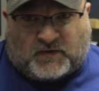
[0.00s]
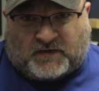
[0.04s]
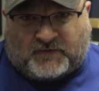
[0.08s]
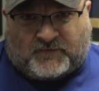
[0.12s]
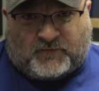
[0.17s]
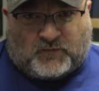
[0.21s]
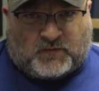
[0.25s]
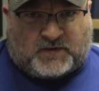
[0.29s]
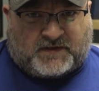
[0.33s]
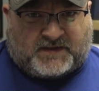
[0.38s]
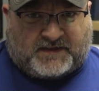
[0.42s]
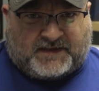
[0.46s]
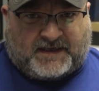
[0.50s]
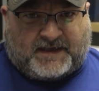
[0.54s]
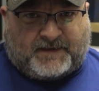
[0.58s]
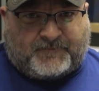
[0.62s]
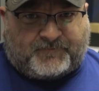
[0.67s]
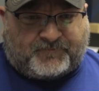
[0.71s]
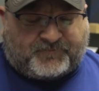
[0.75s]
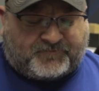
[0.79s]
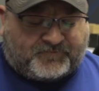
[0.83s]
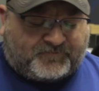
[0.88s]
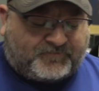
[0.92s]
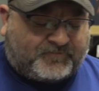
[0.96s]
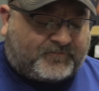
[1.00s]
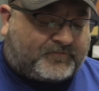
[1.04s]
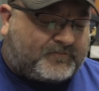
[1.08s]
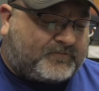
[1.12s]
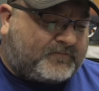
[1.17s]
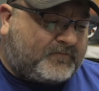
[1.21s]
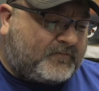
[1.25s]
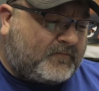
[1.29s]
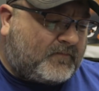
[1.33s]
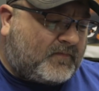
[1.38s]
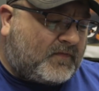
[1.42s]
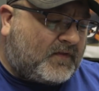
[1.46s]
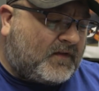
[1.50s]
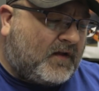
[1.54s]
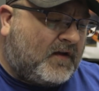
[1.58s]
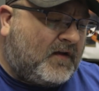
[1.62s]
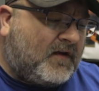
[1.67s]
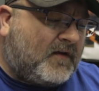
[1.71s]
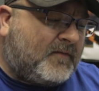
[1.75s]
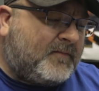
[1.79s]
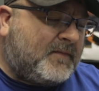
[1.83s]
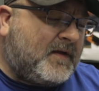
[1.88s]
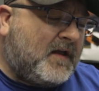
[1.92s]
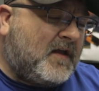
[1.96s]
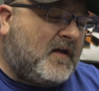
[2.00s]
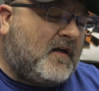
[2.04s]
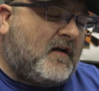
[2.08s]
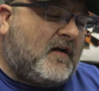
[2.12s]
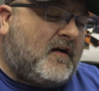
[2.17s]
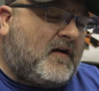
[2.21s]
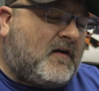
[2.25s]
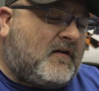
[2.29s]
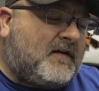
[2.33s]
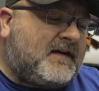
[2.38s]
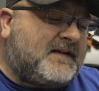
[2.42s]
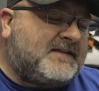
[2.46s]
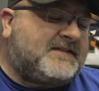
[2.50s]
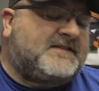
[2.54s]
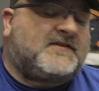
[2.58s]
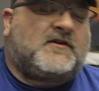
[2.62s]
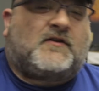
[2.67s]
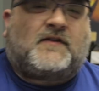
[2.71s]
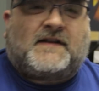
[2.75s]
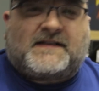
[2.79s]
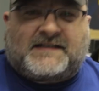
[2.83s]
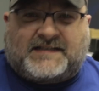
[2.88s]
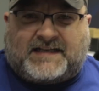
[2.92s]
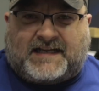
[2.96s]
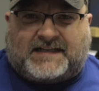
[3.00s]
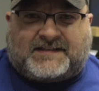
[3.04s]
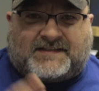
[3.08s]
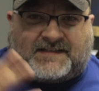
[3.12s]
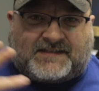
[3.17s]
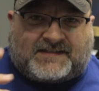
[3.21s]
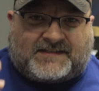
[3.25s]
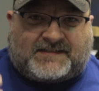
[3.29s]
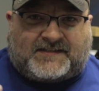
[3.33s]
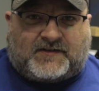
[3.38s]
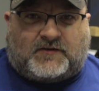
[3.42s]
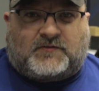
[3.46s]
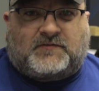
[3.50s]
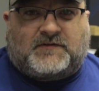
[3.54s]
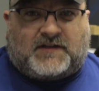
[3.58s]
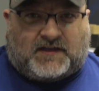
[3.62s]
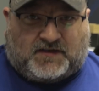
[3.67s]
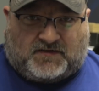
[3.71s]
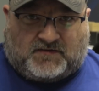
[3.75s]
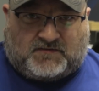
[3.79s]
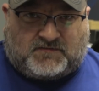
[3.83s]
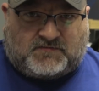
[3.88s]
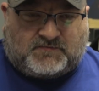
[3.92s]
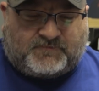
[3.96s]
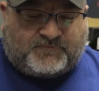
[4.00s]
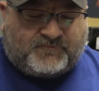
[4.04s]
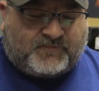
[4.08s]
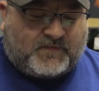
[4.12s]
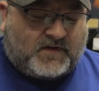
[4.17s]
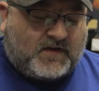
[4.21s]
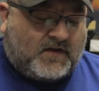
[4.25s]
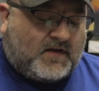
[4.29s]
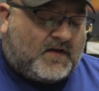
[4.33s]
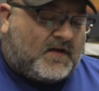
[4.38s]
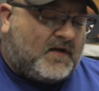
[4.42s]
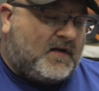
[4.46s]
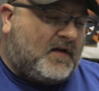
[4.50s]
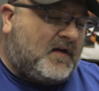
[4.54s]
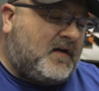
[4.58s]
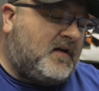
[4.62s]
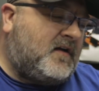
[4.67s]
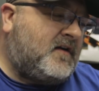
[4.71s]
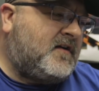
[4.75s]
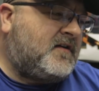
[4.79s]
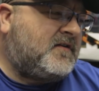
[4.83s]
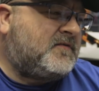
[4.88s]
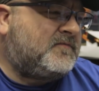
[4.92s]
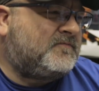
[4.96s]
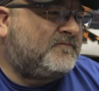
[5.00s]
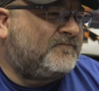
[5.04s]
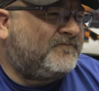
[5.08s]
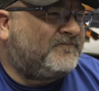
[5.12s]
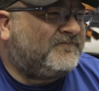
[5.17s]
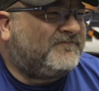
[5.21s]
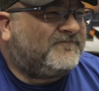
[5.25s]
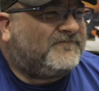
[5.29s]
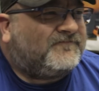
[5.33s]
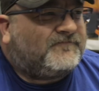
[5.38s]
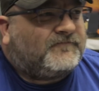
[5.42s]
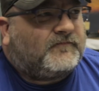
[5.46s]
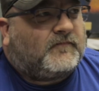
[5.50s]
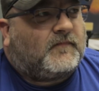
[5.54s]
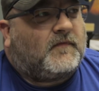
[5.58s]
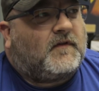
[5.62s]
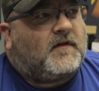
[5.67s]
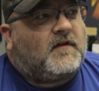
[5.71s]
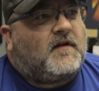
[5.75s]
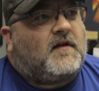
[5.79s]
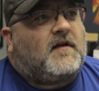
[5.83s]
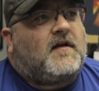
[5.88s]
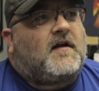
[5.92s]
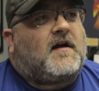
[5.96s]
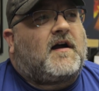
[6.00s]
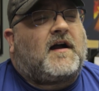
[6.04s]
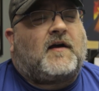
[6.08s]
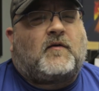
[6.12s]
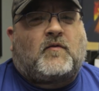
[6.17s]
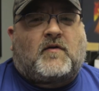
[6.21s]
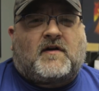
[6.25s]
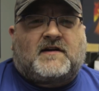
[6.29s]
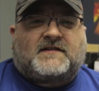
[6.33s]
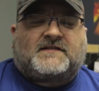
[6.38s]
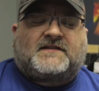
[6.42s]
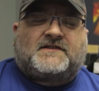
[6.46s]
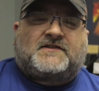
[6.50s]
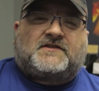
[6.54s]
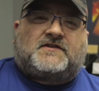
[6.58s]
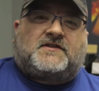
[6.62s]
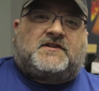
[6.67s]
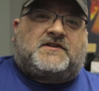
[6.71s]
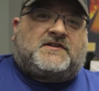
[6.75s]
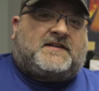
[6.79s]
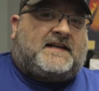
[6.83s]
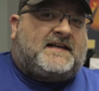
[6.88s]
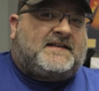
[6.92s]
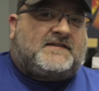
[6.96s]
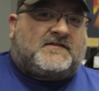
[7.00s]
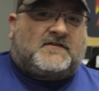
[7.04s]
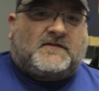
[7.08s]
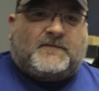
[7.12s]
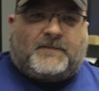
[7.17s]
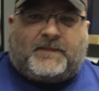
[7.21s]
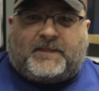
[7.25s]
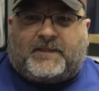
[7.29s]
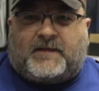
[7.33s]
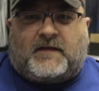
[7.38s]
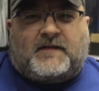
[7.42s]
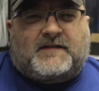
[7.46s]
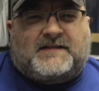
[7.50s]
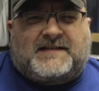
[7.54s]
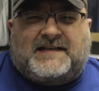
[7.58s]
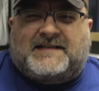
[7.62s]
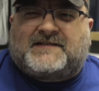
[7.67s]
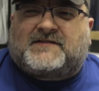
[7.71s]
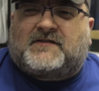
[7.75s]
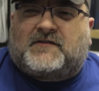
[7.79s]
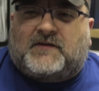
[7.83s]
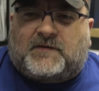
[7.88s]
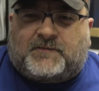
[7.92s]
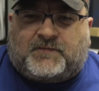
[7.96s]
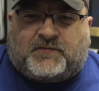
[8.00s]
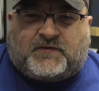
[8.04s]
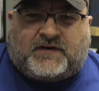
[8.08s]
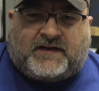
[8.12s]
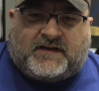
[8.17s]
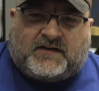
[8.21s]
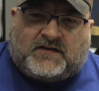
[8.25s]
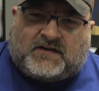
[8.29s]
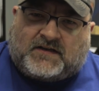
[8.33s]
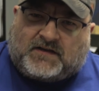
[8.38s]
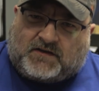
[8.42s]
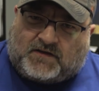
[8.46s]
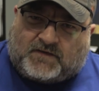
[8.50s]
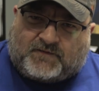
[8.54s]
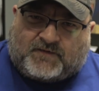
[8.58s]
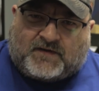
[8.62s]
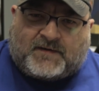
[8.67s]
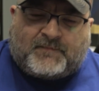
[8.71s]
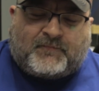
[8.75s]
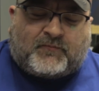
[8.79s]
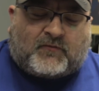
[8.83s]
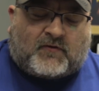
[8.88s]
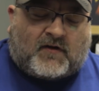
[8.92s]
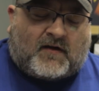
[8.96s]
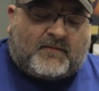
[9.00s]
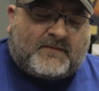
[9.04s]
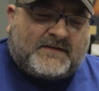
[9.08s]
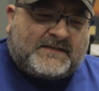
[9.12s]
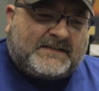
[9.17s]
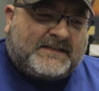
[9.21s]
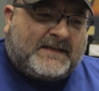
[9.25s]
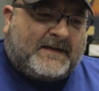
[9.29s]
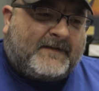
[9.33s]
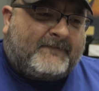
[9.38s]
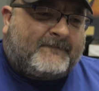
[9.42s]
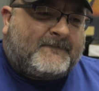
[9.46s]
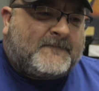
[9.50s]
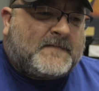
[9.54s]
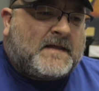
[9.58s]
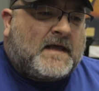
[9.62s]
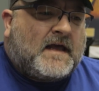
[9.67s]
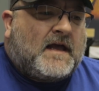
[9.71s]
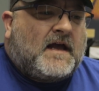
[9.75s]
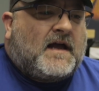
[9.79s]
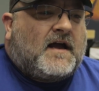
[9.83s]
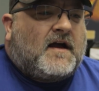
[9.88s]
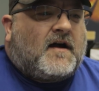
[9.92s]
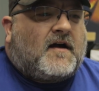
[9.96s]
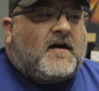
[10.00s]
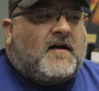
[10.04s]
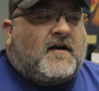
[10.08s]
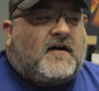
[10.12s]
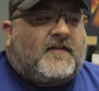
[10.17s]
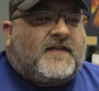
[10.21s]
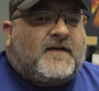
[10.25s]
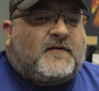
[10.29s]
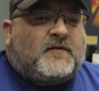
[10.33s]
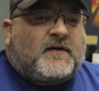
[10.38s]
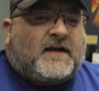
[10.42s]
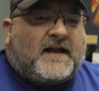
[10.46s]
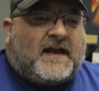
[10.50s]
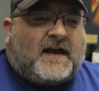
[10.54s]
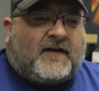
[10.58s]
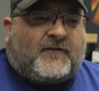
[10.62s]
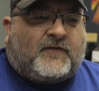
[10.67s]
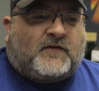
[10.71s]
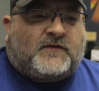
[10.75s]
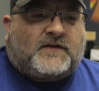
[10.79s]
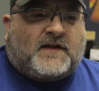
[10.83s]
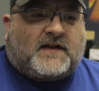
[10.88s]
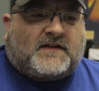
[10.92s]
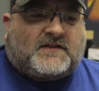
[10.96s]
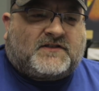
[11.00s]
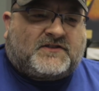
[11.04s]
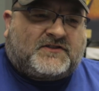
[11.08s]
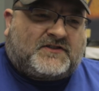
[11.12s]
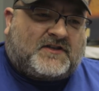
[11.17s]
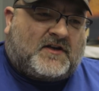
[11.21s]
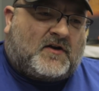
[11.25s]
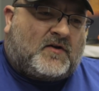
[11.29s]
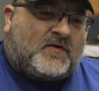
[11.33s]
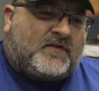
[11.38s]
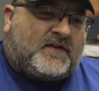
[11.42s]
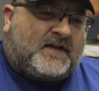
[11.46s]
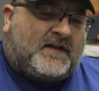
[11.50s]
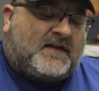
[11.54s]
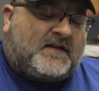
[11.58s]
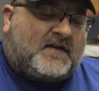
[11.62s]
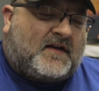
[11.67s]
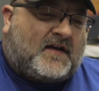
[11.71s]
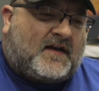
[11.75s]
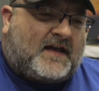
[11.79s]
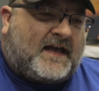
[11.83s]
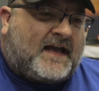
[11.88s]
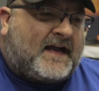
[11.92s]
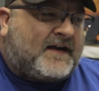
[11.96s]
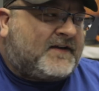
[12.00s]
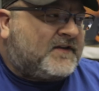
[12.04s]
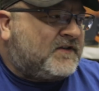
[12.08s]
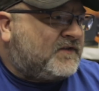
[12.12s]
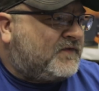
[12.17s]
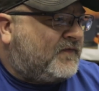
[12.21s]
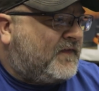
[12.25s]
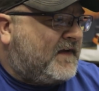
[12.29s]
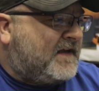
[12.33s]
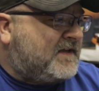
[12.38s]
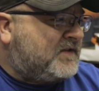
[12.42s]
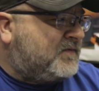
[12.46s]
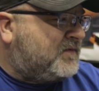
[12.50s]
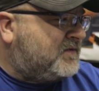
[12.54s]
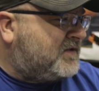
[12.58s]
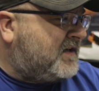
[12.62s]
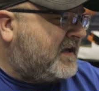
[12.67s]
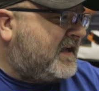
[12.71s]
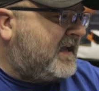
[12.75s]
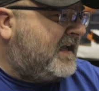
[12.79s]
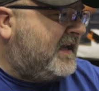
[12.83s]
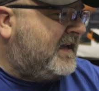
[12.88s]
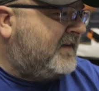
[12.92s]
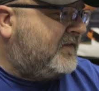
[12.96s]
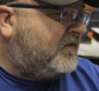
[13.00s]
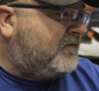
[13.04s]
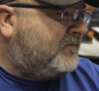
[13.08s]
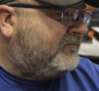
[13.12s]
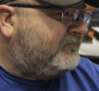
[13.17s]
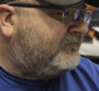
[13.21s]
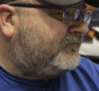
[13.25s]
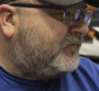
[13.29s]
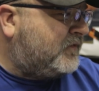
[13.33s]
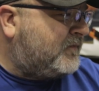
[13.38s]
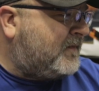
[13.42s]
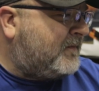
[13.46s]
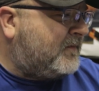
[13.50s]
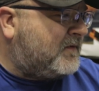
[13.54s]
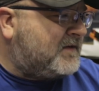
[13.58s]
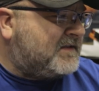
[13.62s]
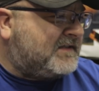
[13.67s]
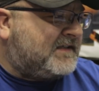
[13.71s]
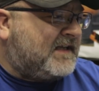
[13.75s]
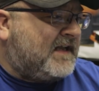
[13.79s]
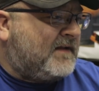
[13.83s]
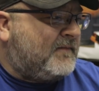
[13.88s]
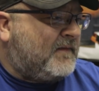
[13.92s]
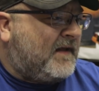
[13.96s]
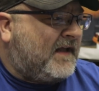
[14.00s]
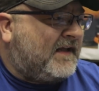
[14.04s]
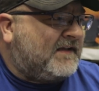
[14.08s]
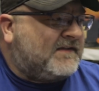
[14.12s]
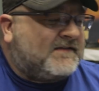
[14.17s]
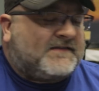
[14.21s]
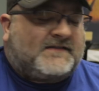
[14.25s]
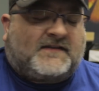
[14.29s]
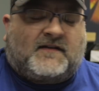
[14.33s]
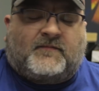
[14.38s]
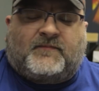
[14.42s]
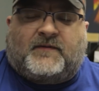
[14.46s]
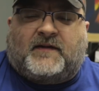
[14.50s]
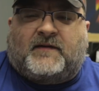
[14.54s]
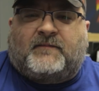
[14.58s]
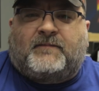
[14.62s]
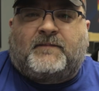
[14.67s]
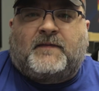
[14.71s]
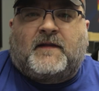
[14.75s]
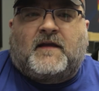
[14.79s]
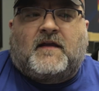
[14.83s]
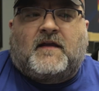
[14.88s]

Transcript: I'm looking forward to that. Alright, so let's get to Solo. I watched the teaser. Thought the teaser looked pretty good. It looked very promising. They were careful not to show the actor's face, which I can't even remember his name, Aiden something.